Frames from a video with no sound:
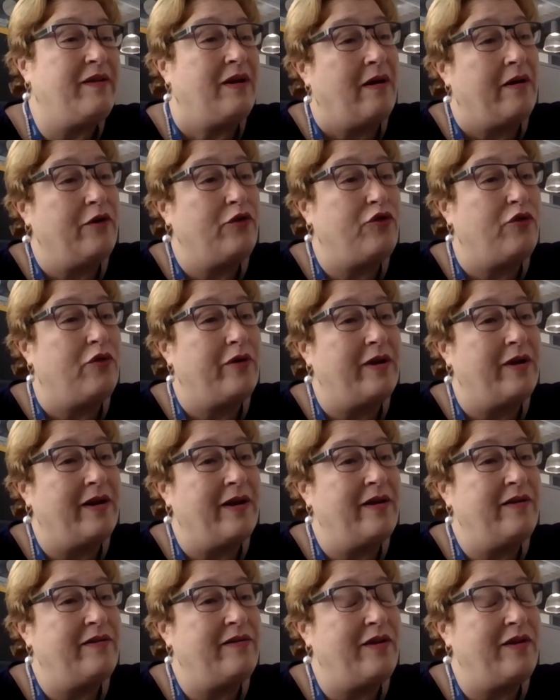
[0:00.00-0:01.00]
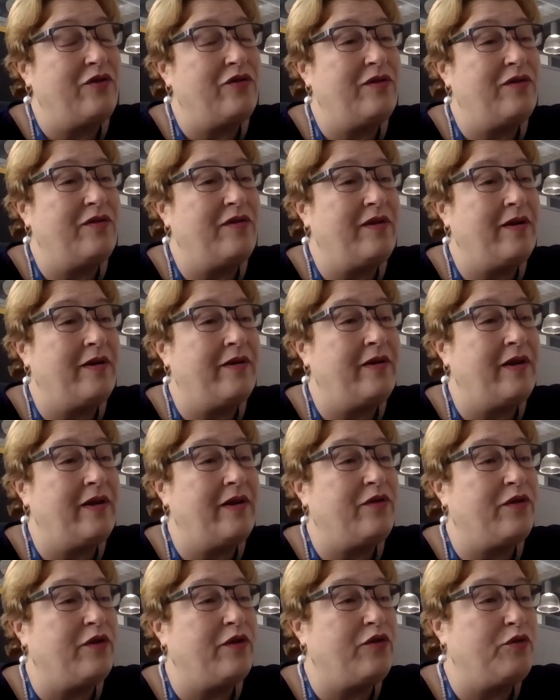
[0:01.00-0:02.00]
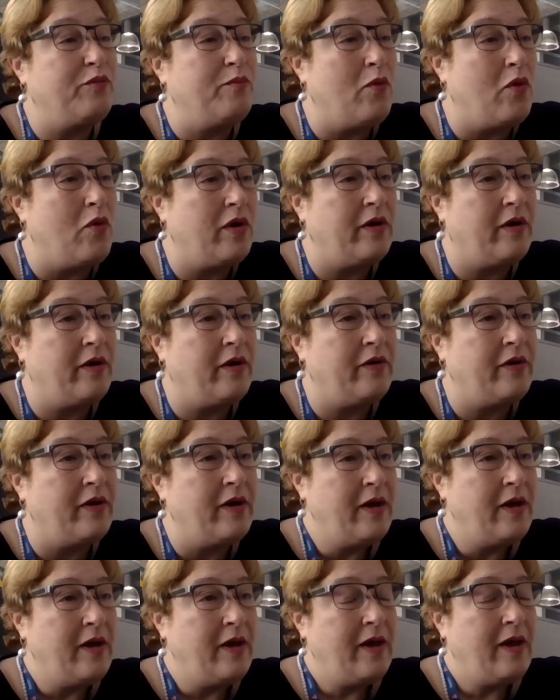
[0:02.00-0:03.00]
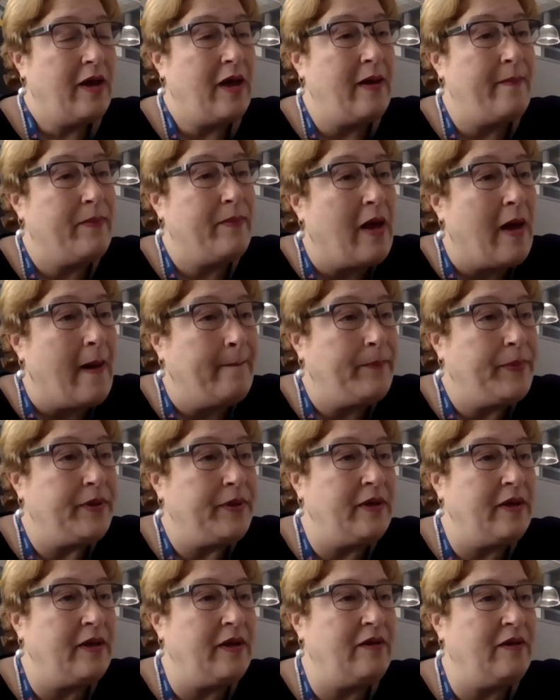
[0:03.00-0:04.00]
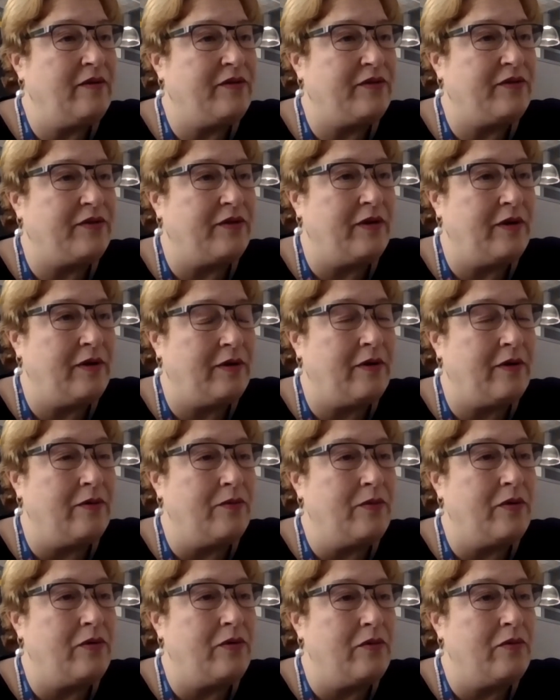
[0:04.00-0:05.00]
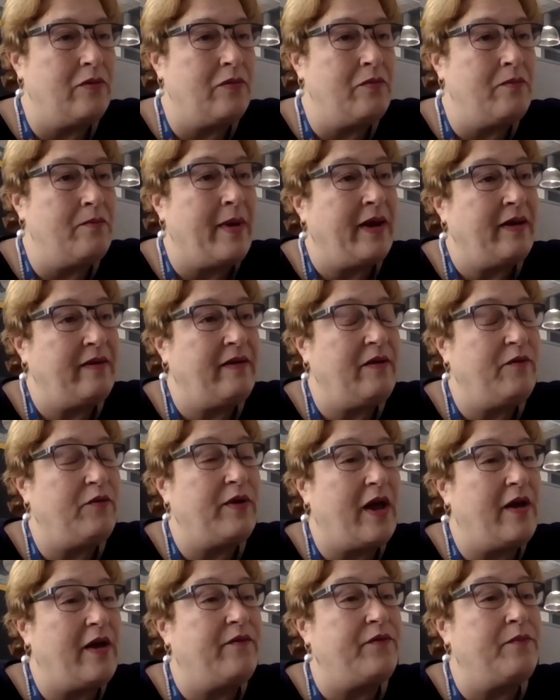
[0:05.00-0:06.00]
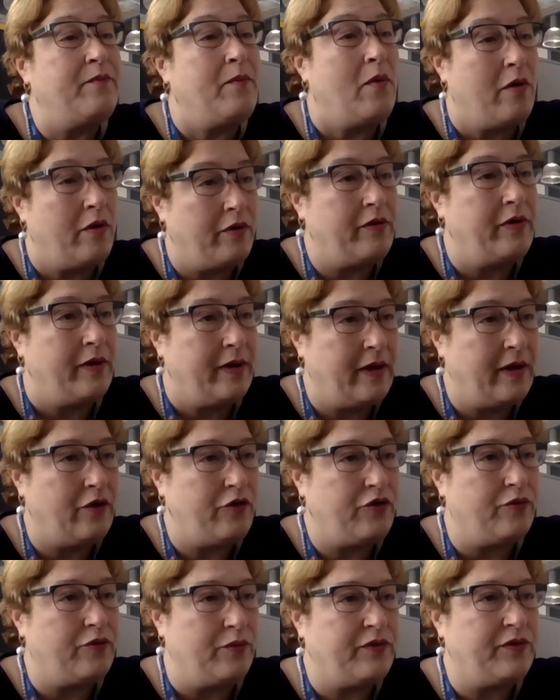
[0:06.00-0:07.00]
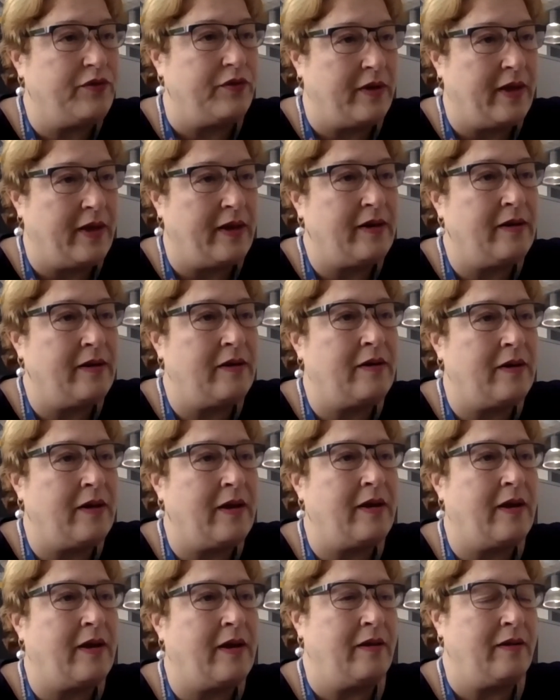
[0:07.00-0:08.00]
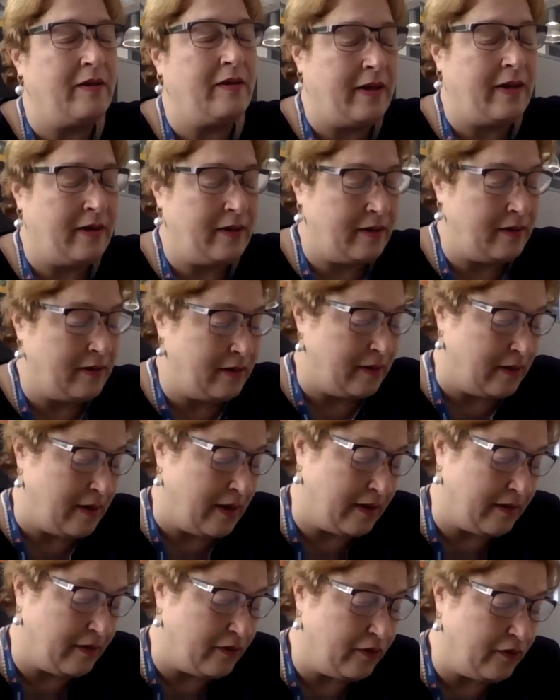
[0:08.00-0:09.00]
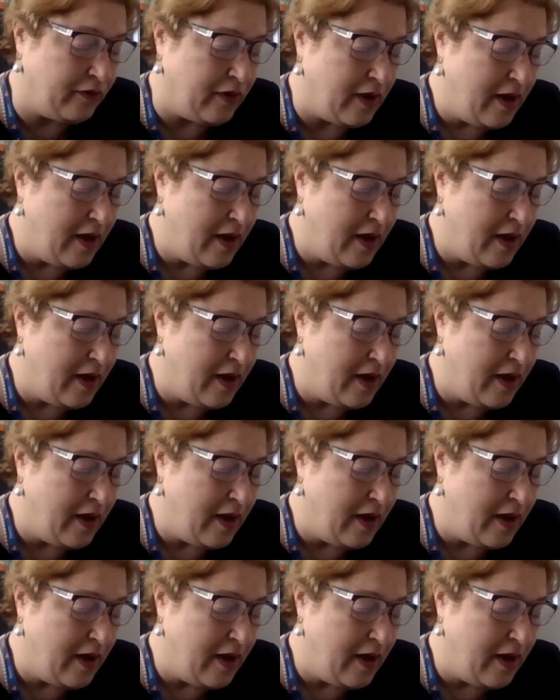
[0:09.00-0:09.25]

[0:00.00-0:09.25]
large organizations here; it's the smaller companies, you know, who might even have more issues than others.